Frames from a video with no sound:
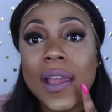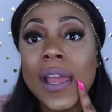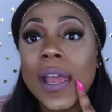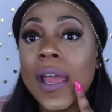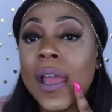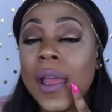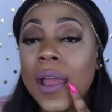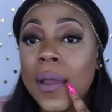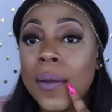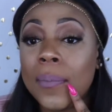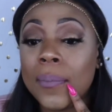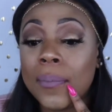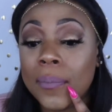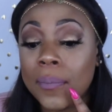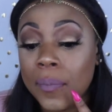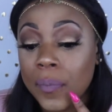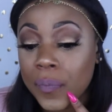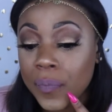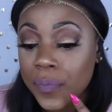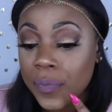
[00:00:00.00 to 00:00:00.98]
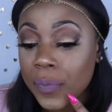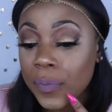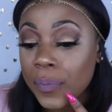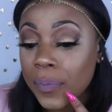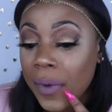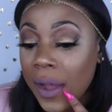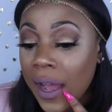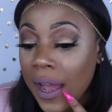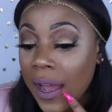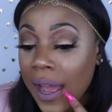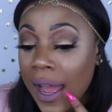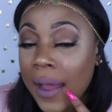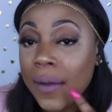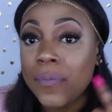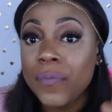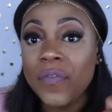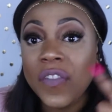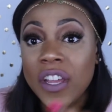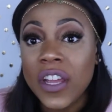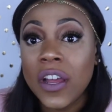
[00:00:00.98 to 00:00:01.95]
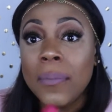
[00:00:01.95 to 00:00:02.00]
and I
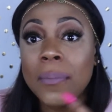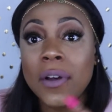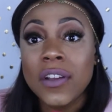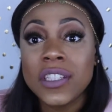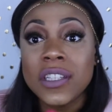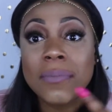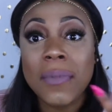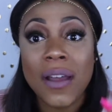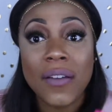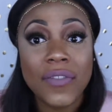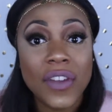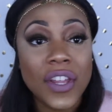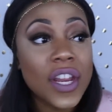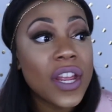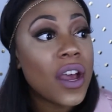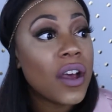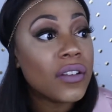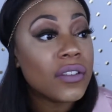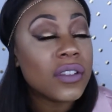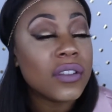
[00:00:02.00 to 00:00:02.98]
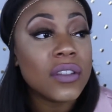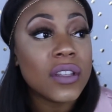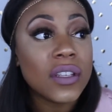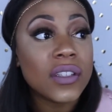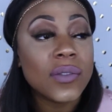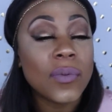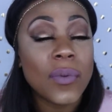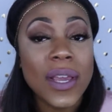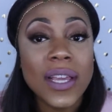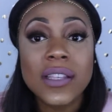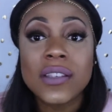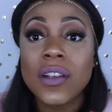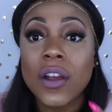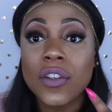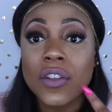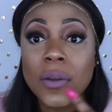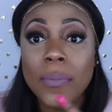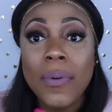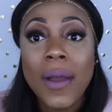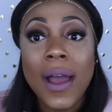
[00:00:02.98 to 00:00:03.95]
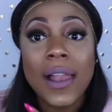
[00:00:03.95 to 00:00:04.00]
filmed most of my videos this week, so
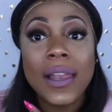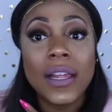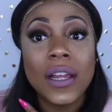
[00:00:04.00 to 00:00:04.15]
you'll probably